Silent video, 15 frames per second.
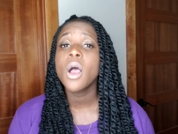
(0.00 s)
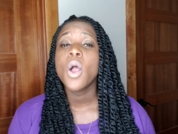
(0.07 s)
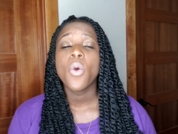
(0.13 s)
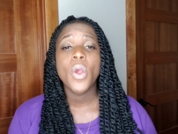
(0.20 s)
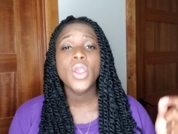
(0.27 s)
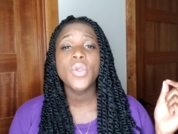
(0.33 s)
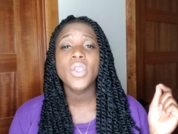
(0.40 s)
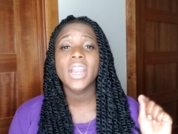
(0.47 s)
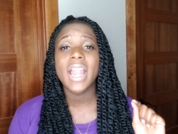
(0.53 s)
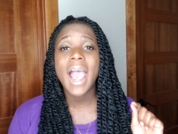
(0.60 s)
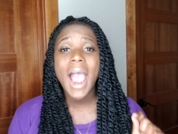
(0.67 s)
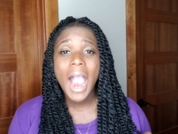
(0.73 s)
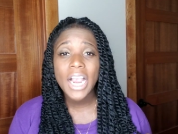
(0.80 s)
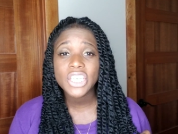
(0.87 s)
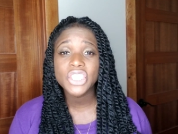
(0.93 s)
where you can
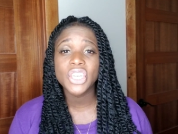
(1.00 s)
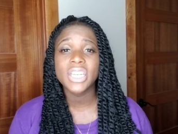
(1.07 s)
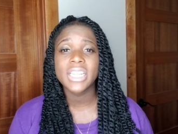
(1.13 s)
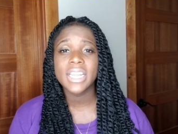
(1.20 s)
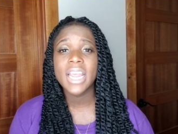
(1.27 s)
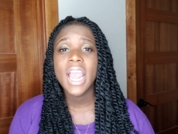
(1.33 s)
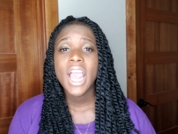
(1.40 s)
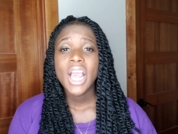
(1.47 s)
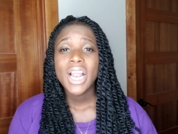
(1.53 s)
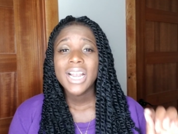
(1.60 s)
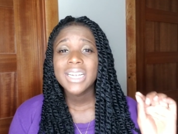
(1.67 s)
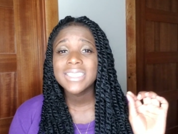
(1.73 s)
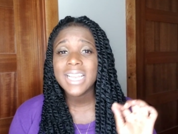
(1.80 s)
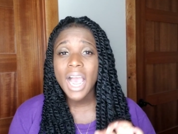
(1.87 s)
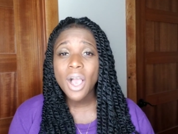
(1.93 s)
actually
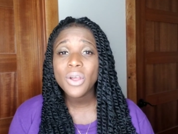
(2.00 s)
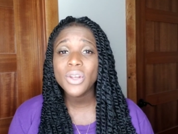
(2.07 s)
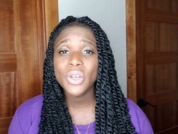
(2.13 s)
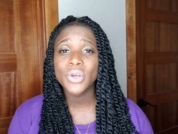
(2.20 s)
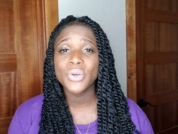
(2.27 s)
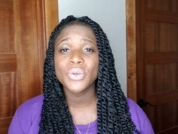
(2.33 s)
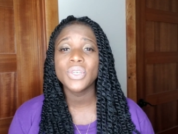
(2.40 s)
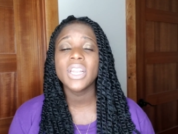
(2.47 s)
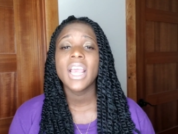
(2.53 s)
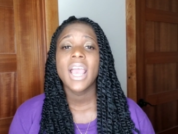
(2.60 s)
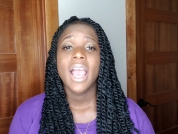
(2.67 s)
download